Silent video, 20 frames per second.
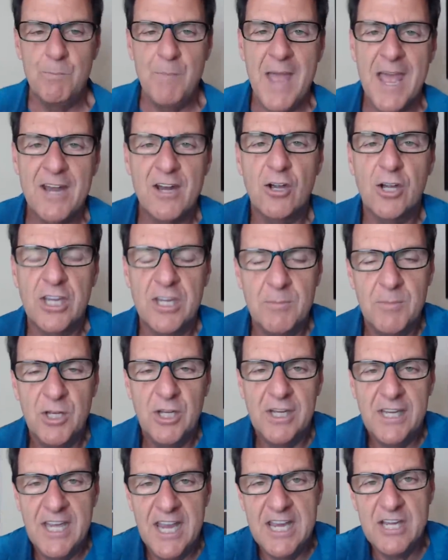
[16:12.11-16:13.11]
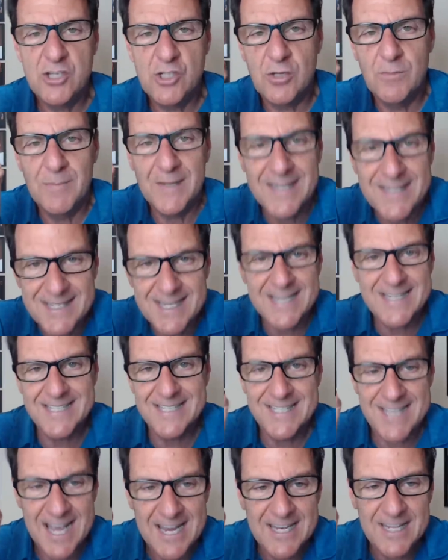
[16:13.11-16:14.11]
better communication because i
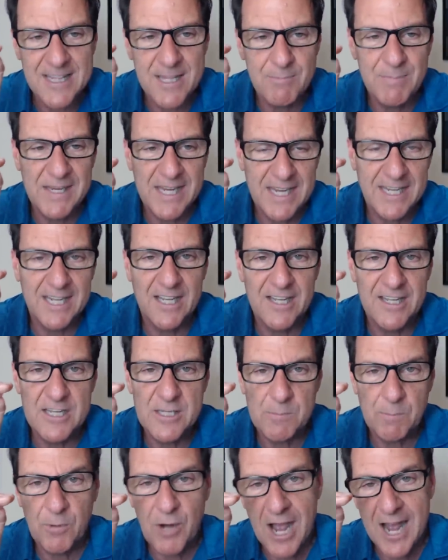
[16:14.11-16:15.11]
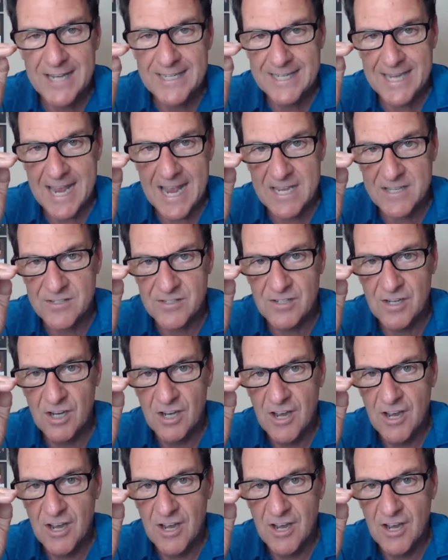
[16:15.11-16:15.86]
said in the beginning of this broadcast